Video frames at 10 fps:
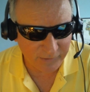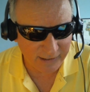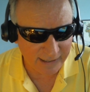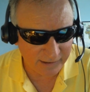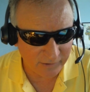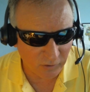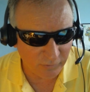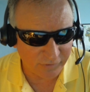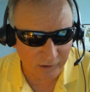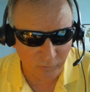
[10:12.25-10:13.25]
They had it
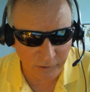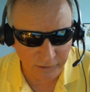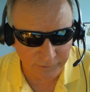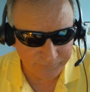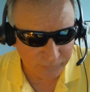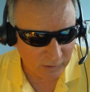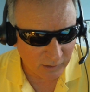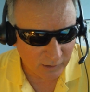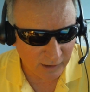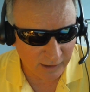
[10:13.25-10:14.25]
was Halloween.
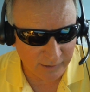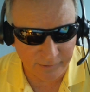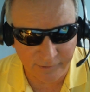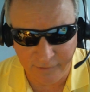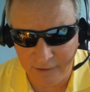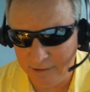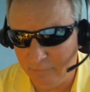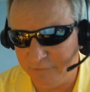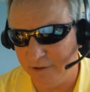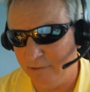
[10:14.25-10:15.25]
And
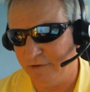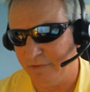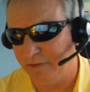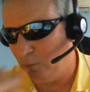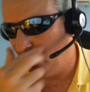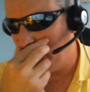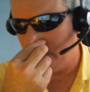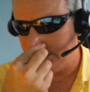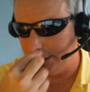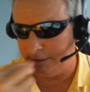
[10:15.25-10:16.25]
it was a thing where
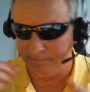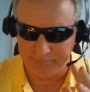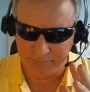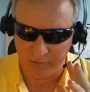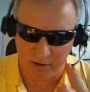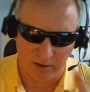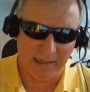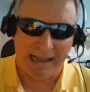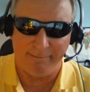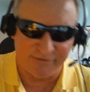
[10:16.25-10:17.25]
there was a
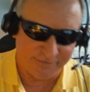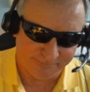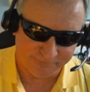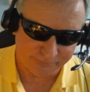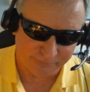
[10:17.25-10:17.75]
collapse